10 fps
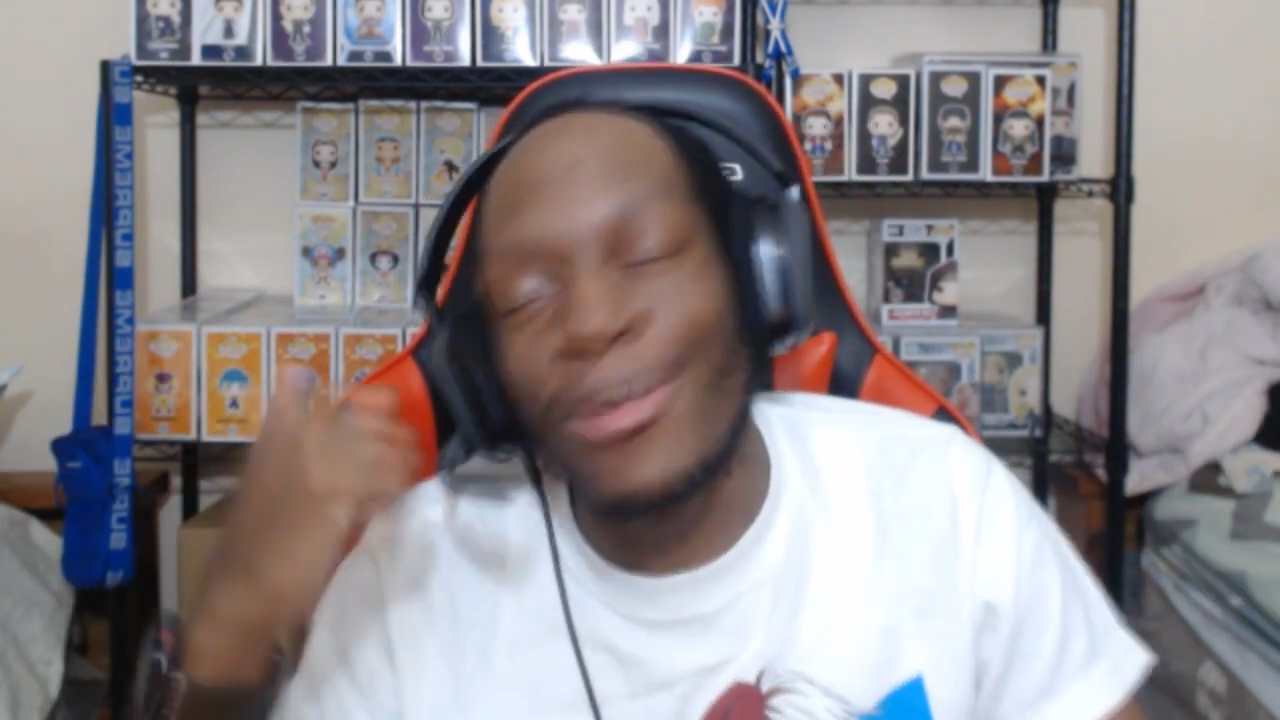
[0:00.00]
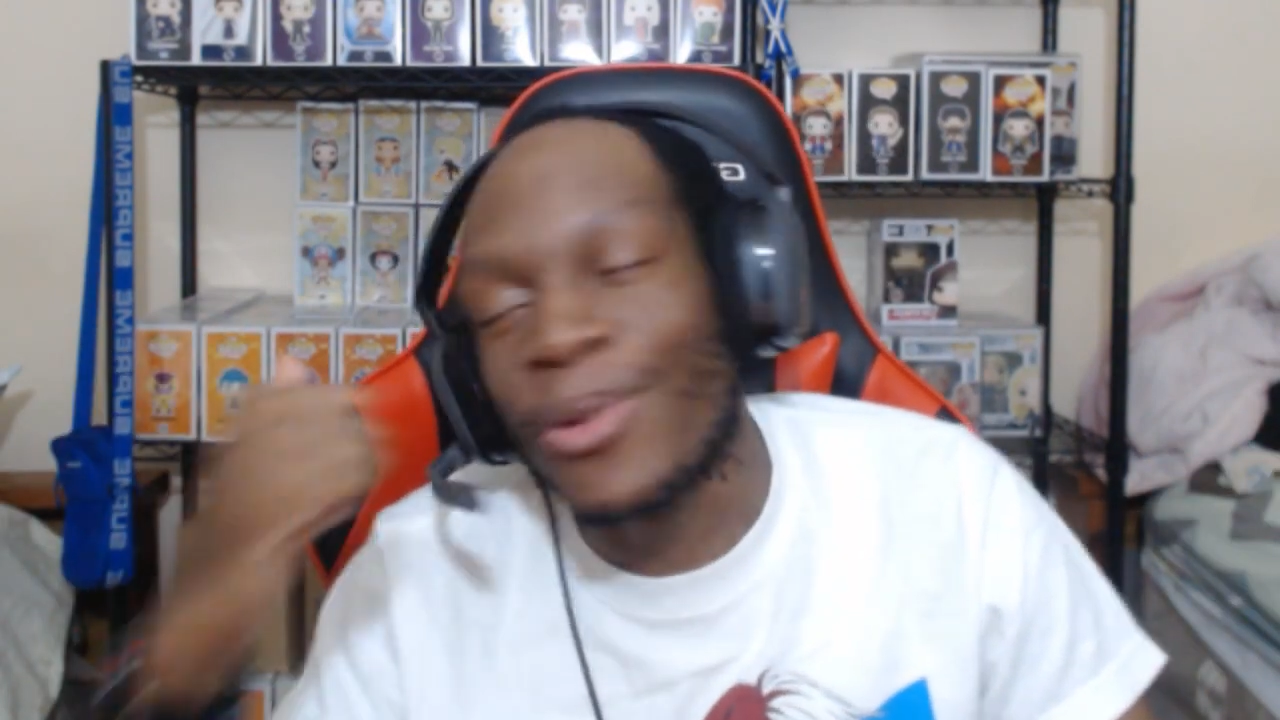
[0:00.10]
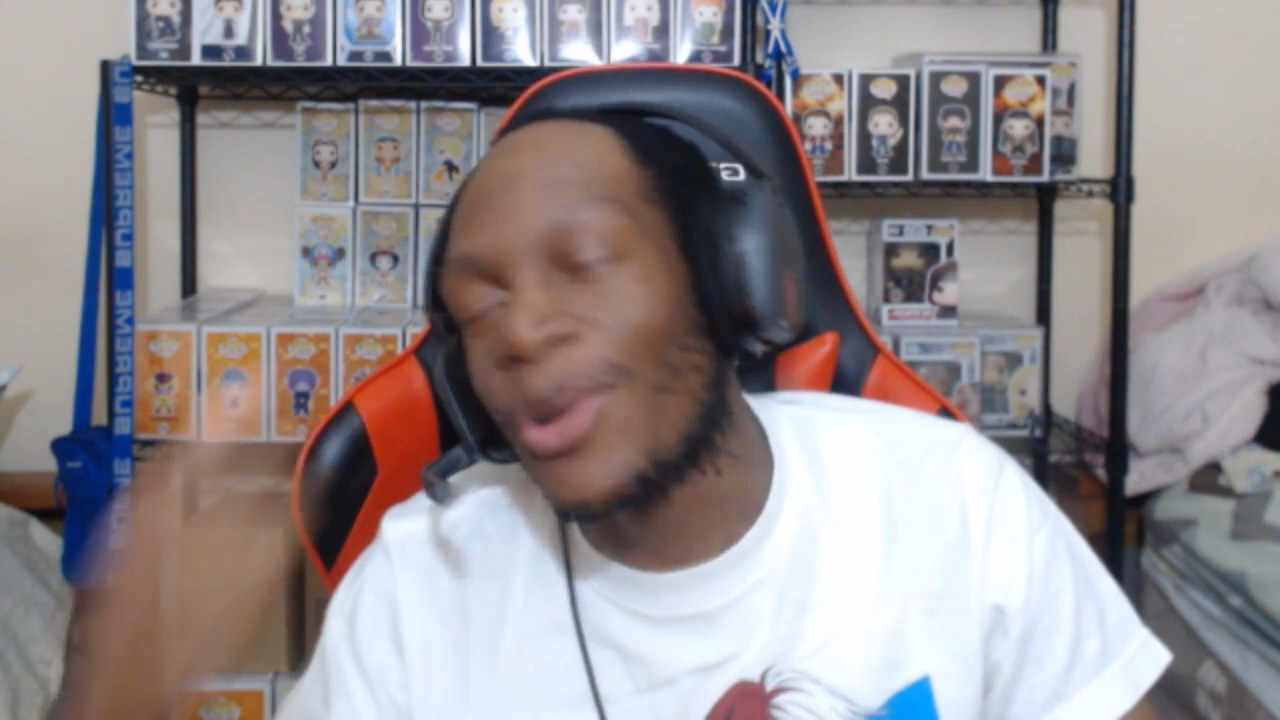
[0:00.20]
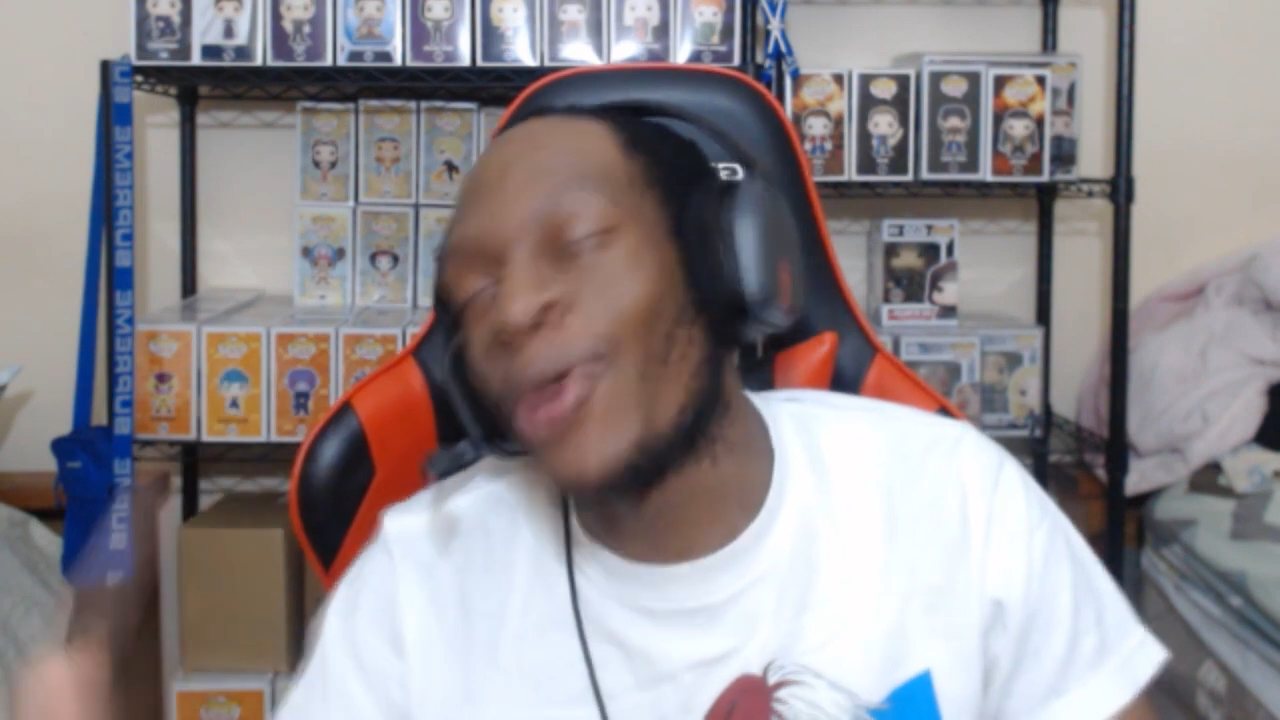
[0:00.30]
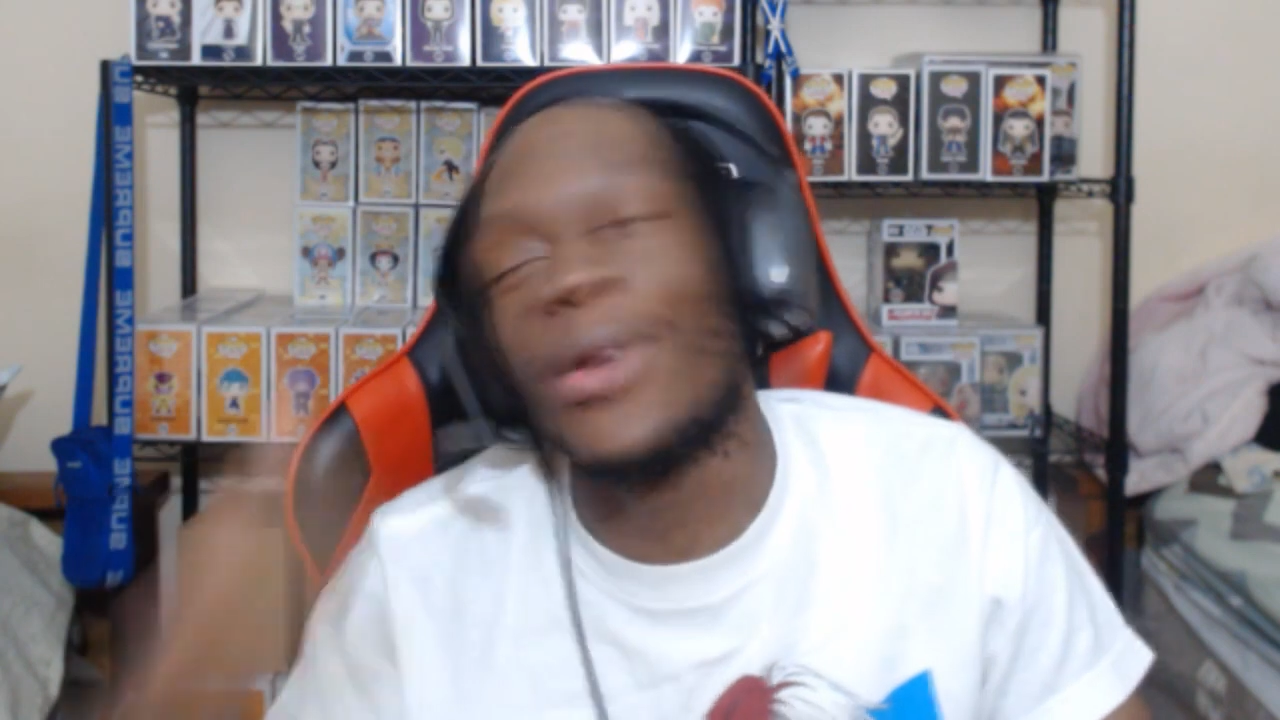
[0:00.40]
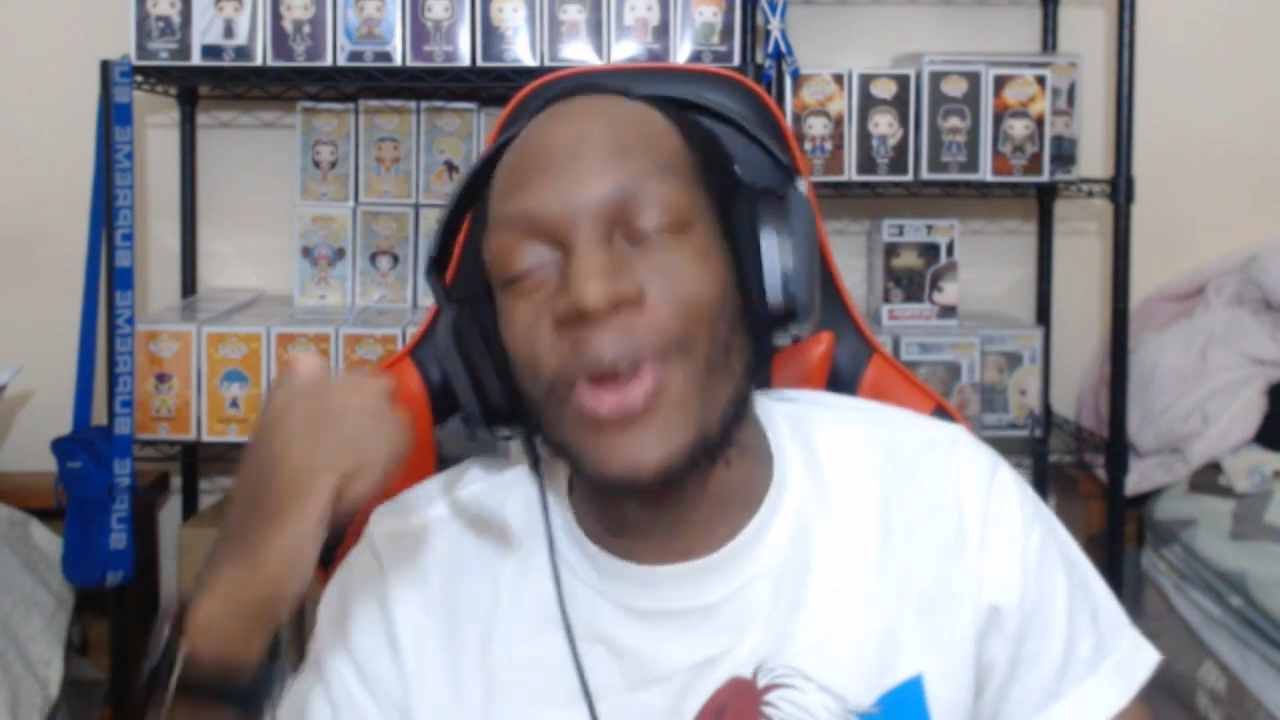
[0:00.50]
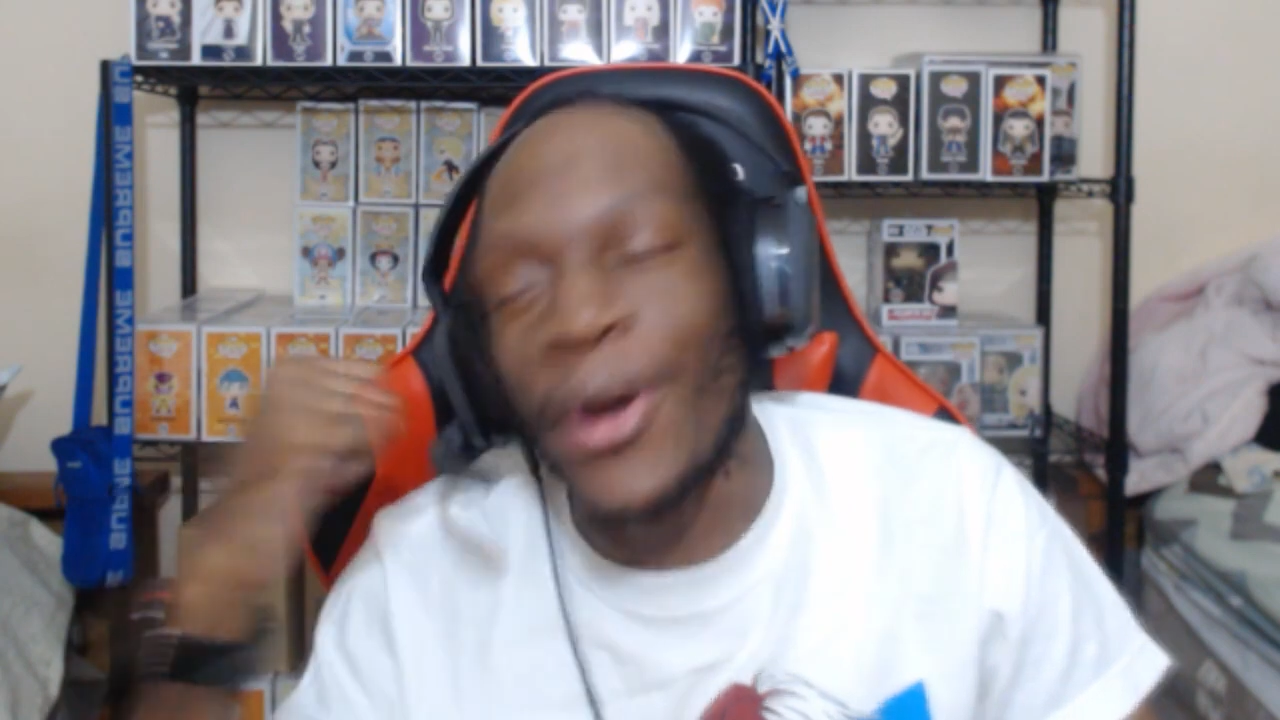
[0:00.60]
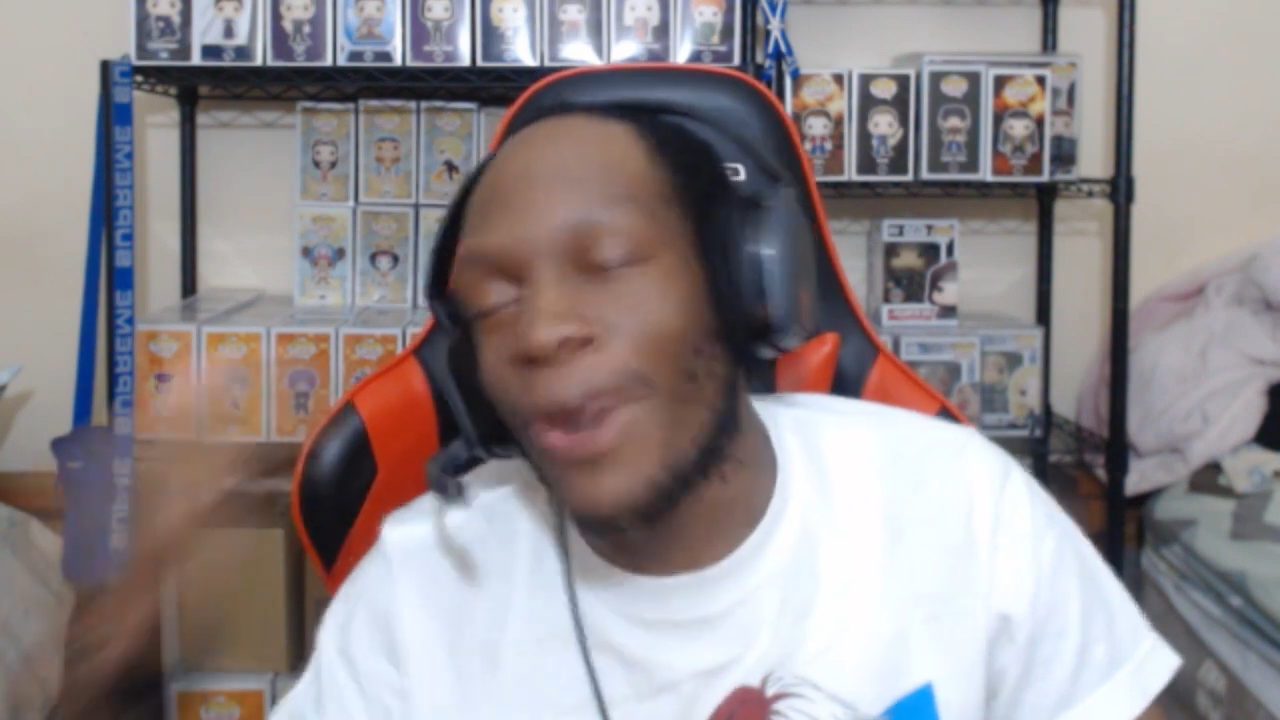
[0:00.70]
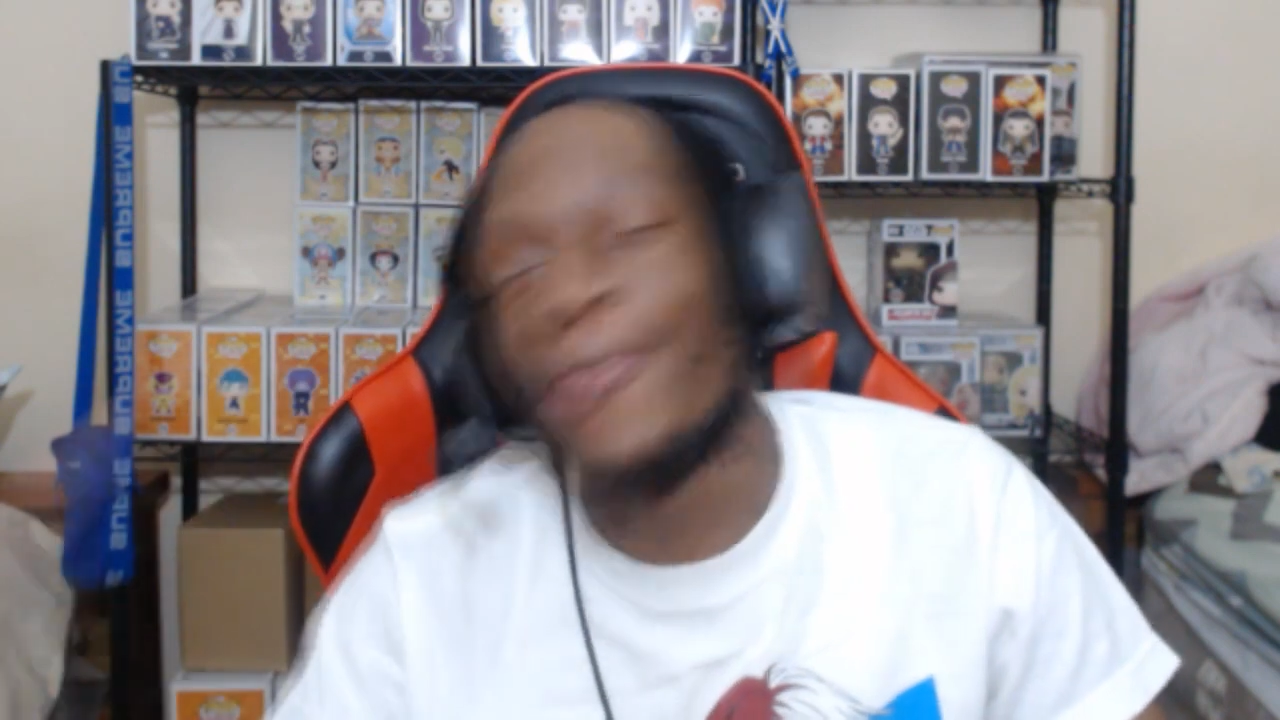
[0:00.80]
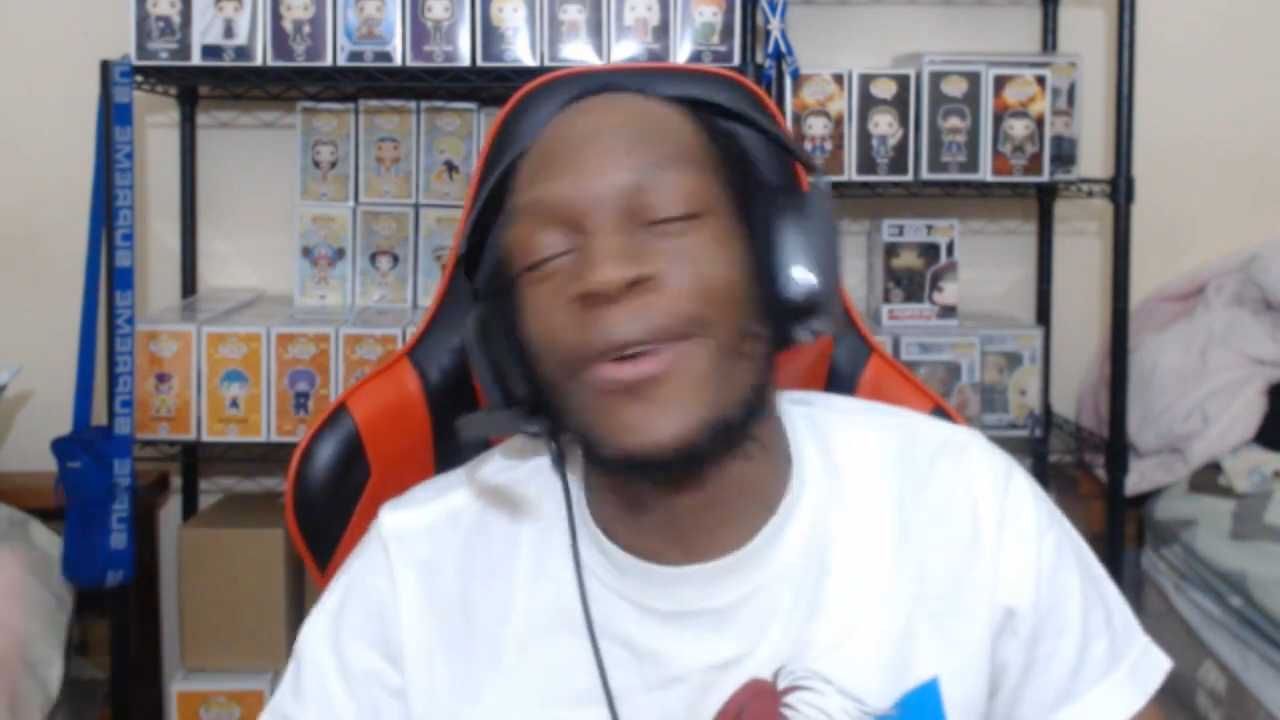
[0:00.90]
rolling
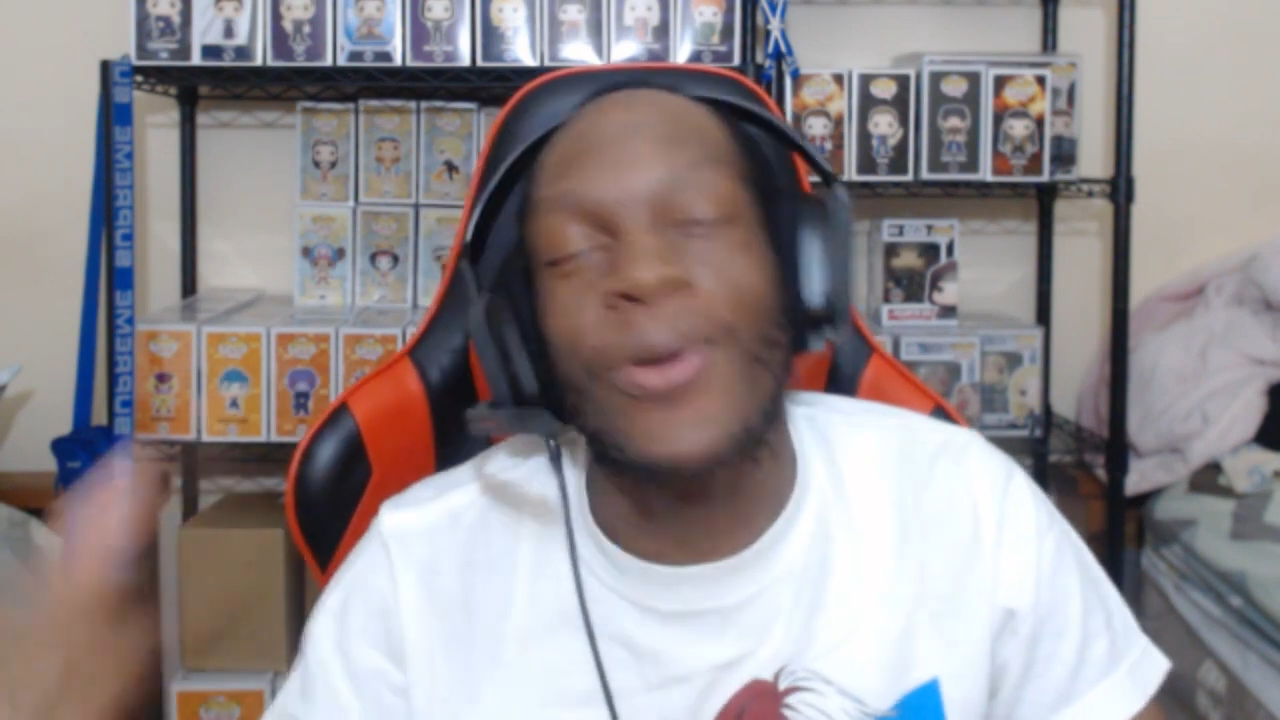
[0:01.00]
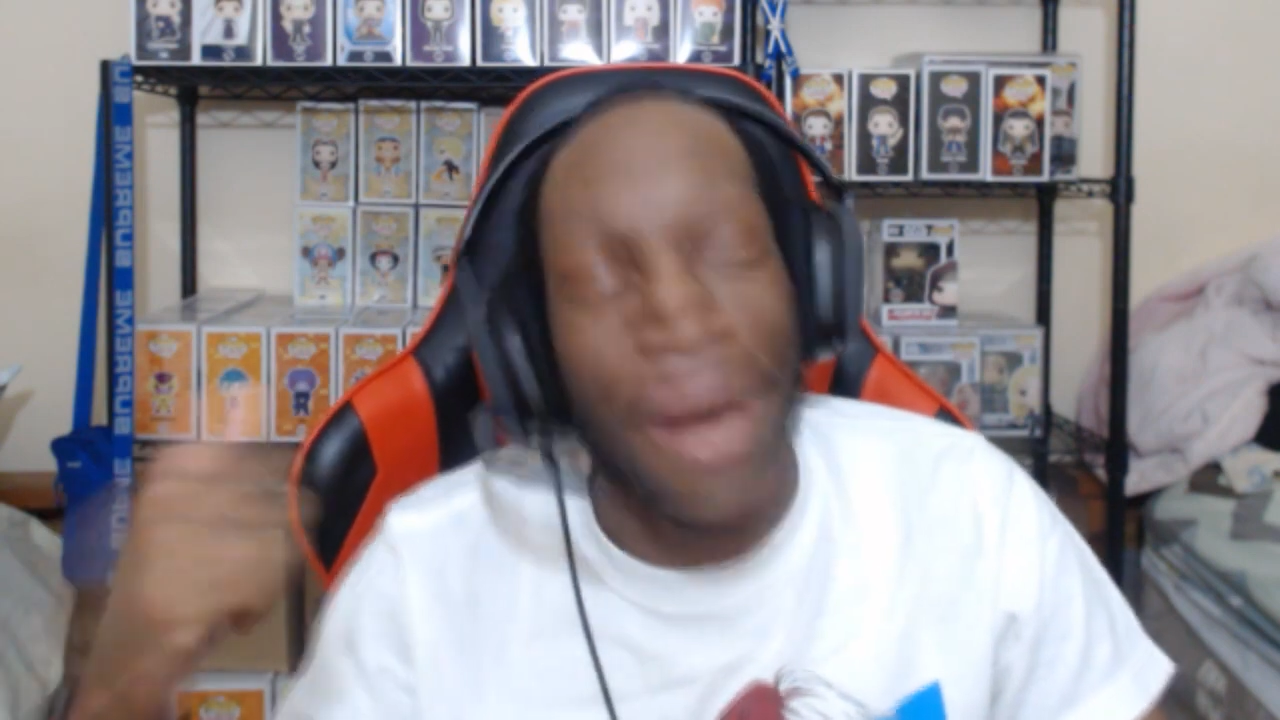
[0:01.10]
over,